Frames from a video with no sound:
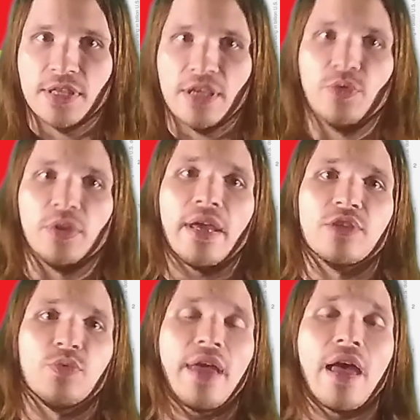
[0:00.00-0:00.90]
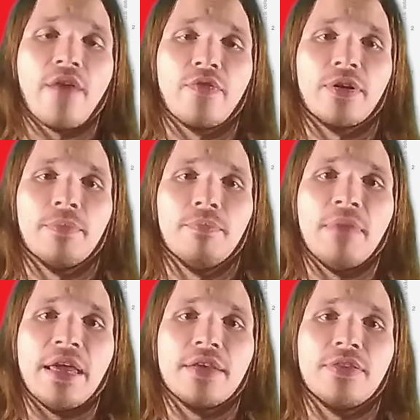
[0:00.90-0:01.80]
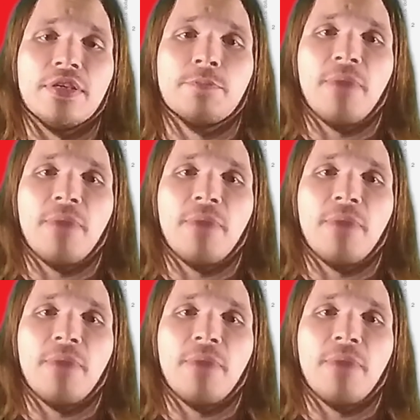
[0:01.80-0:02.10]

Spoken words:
that you elect would ever make this